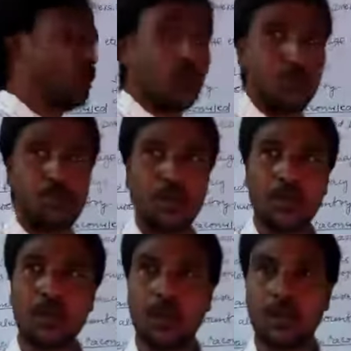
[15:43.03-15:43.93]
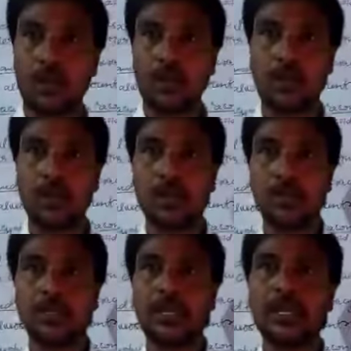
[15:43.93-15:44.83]
people, and
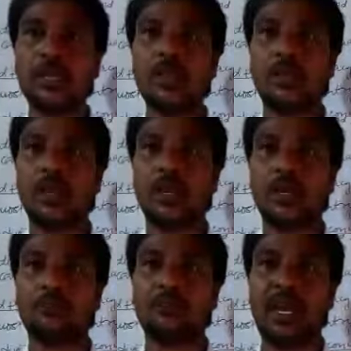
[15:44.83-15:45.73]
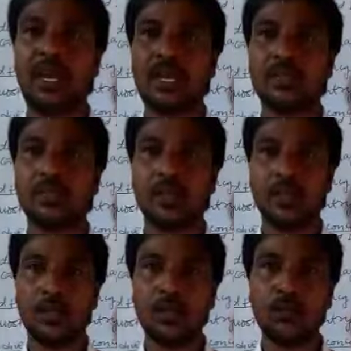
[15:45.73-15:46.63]
he had a badge,
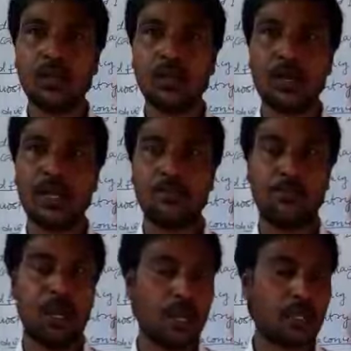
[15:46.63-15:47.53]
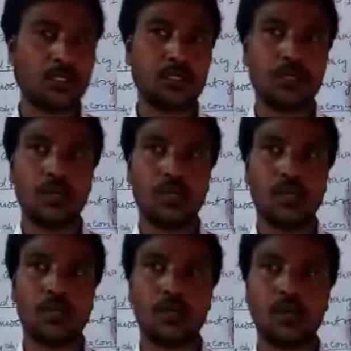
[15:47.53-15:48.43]
human right badge,
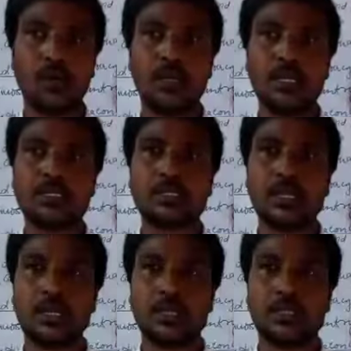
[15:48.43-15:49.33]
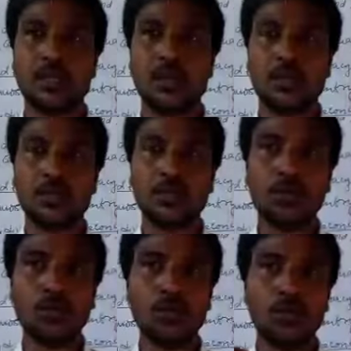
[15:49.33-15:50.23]
on his shirt
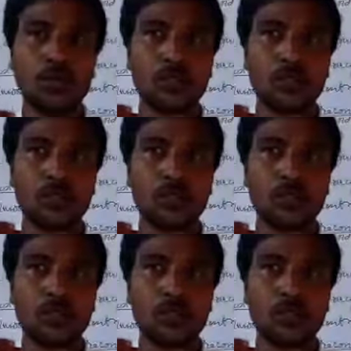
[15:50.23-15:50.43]
to